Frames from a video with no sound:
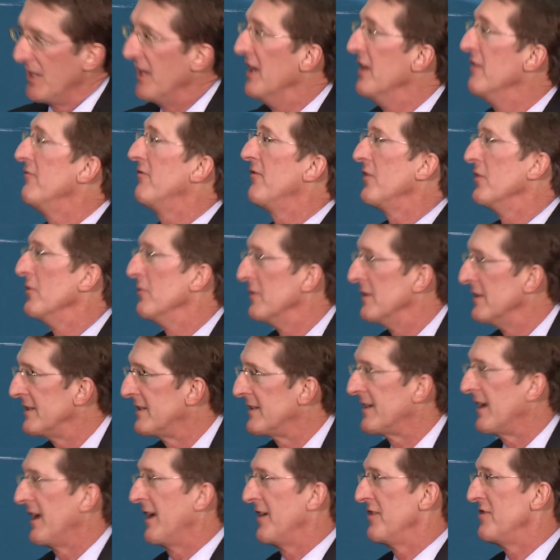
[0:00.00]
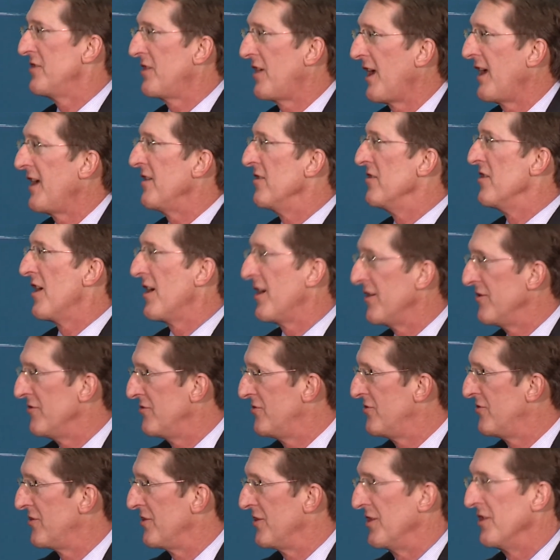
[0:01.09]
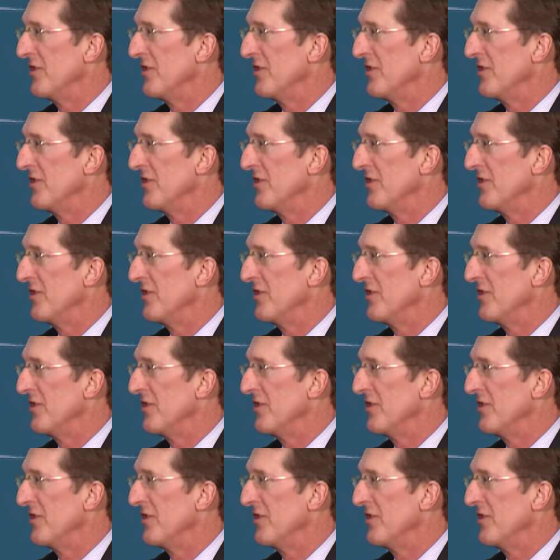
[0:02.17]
influence, educate, nudge,